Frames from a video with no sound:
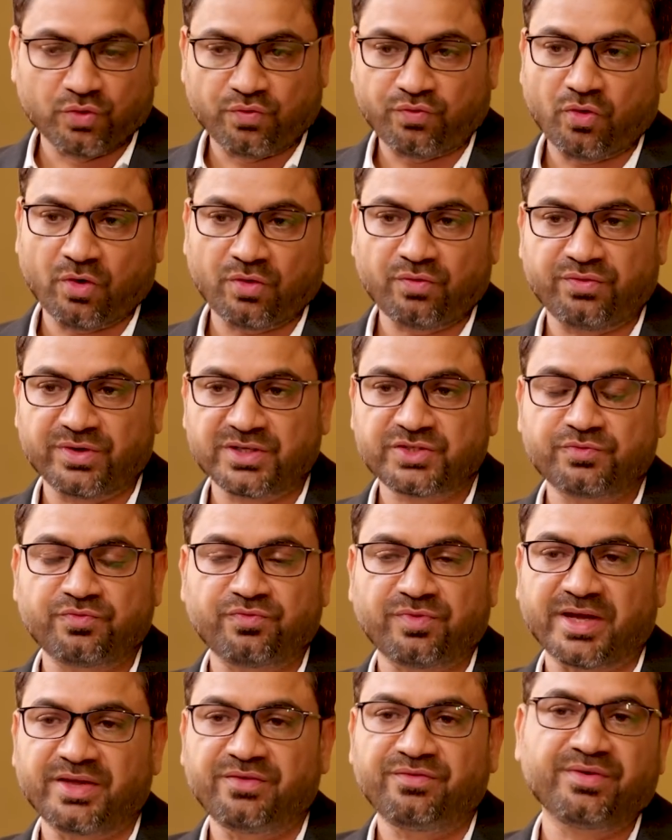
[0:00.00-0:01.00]
So for first
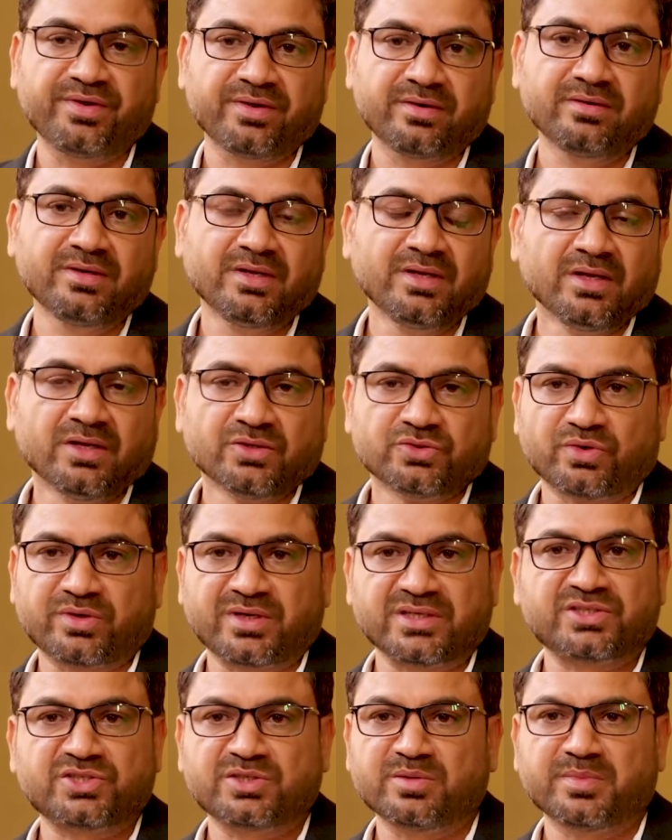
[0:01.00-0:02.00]
5 year, so
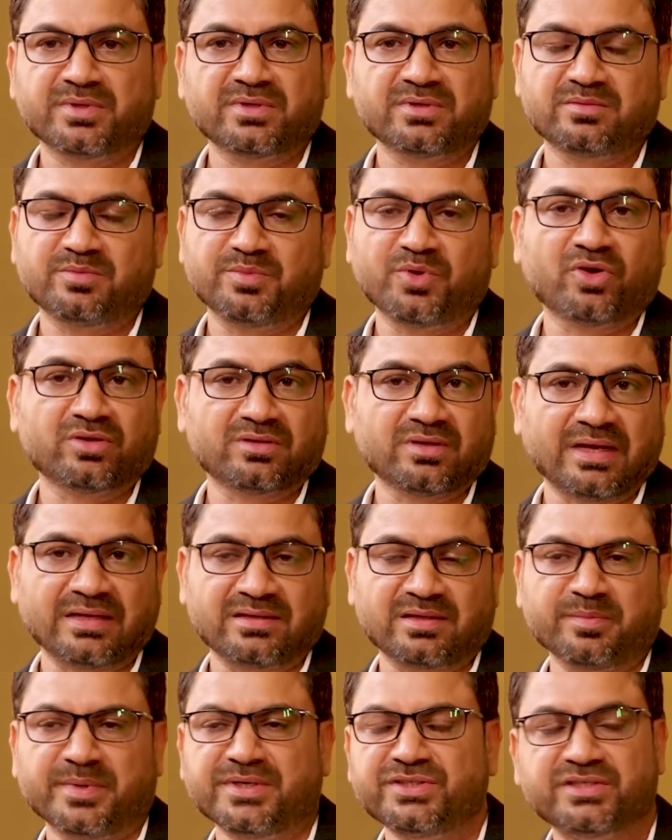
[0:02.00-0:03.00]
customer, because
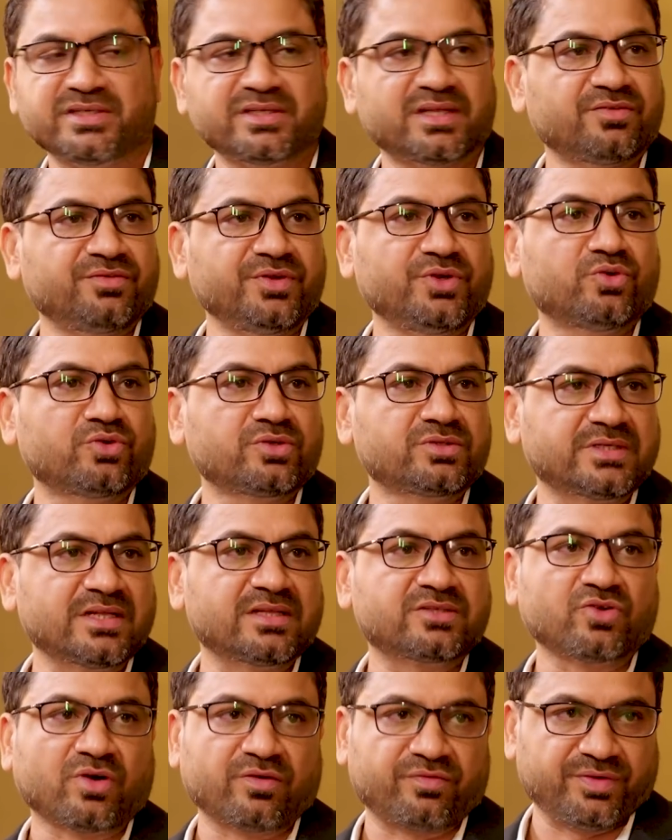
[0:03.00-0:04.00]
as I mentioned that we don't
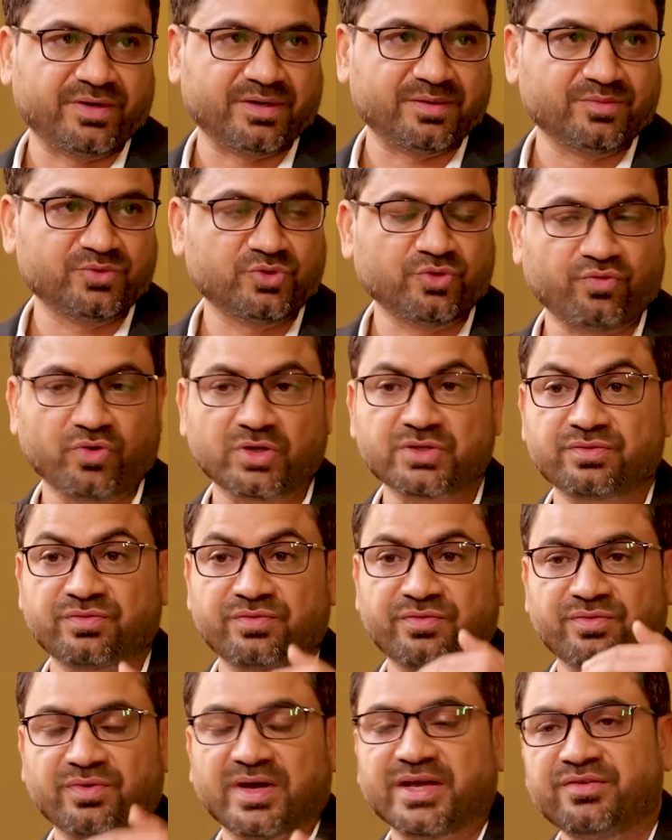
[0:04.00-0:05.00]
sell software. So first
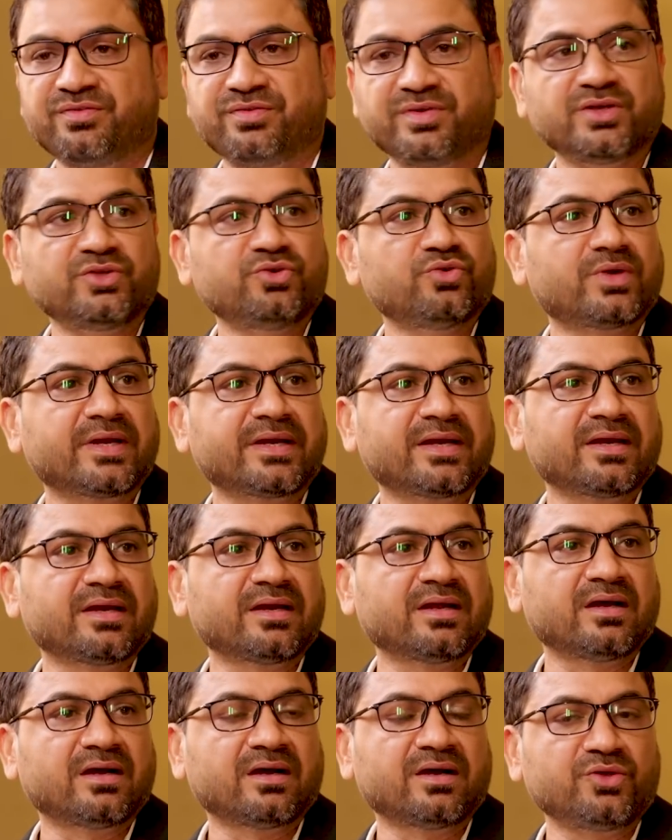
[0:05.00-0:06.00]
5 year, you can
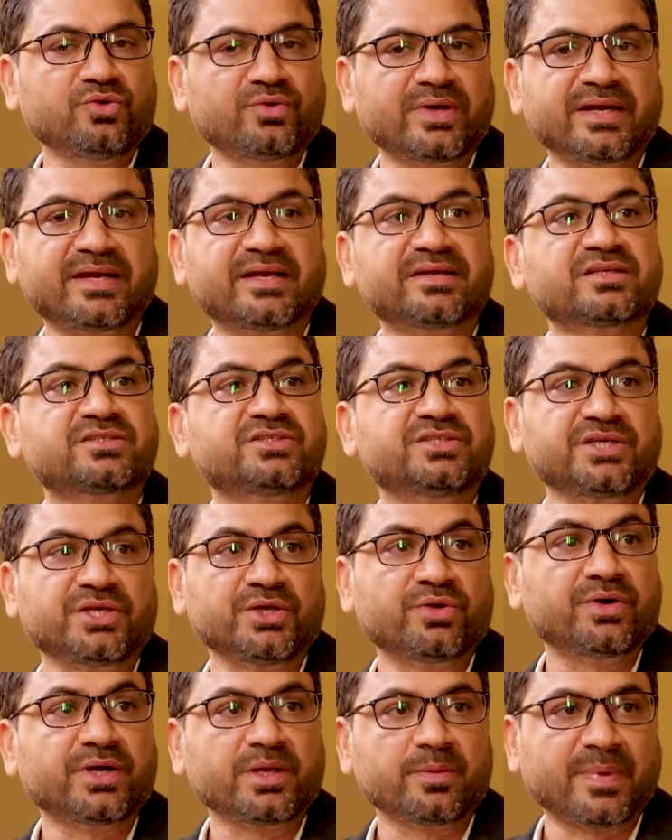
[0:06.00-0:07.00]
get the
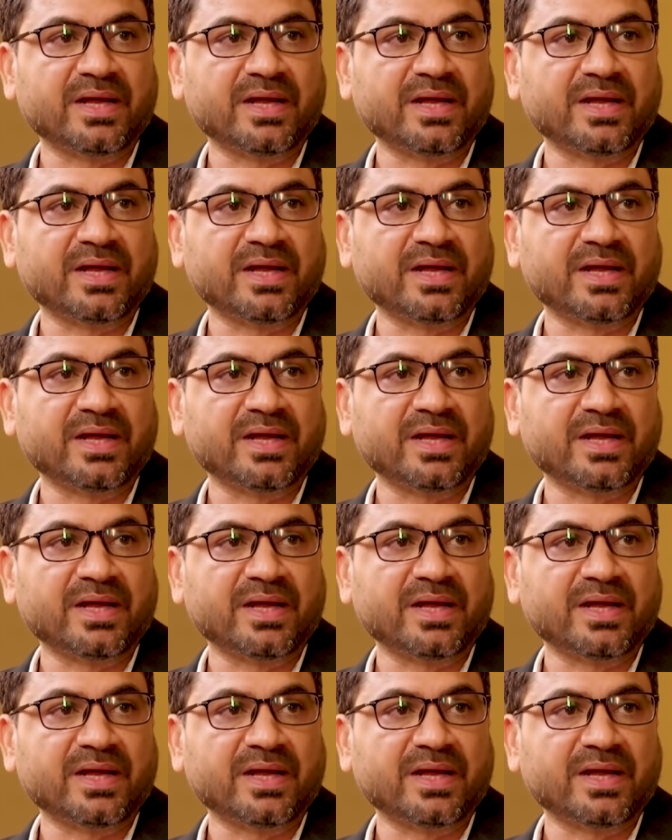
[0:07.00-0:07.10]
security